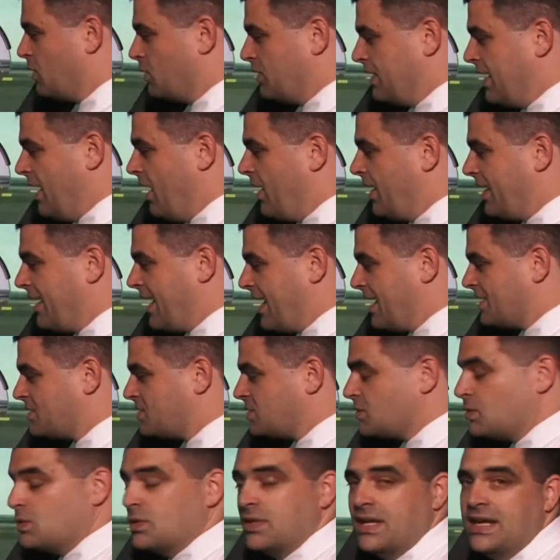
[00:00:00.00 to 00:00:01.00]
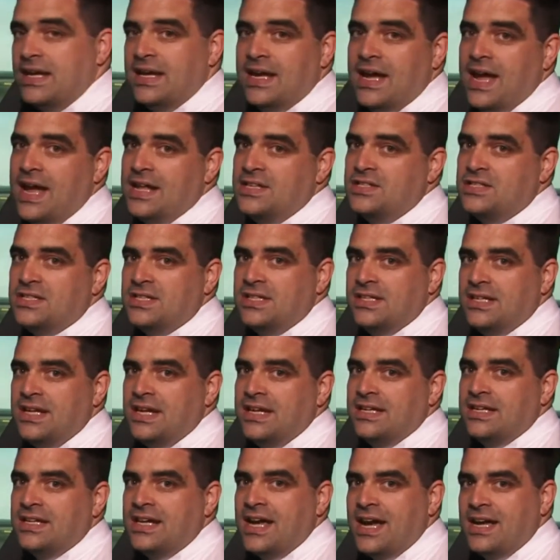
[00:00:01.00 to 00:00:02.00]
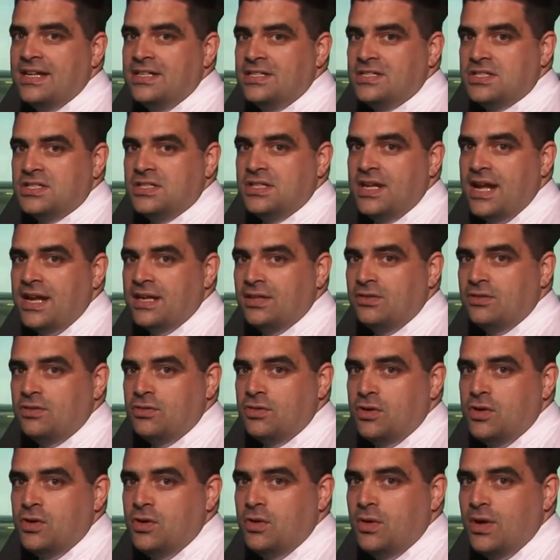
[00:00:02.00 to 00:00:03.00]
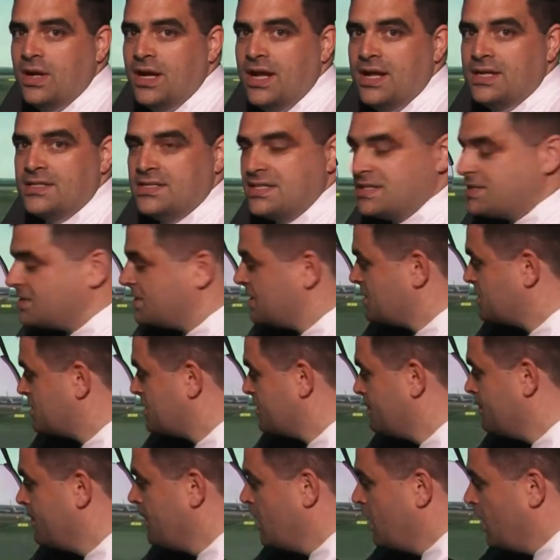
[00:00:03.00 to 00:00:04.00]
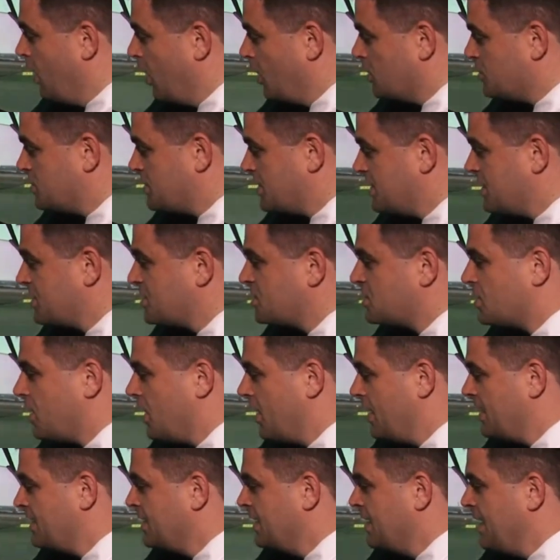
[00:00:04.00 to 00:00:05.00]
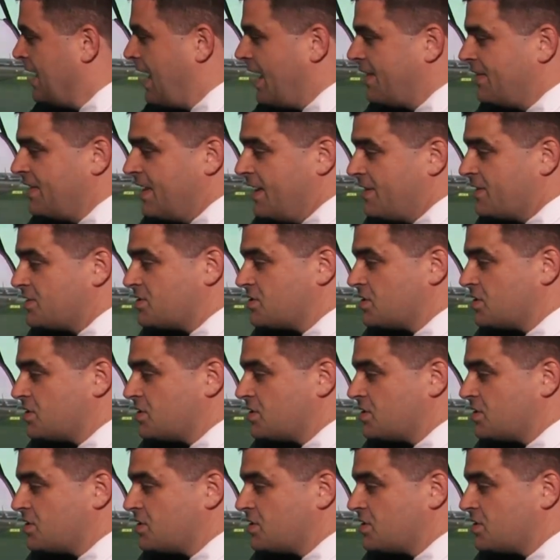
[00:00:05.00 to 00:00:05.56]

call the ICAS, or the Engine Indication and Crew Alerting System, onto this side, and the other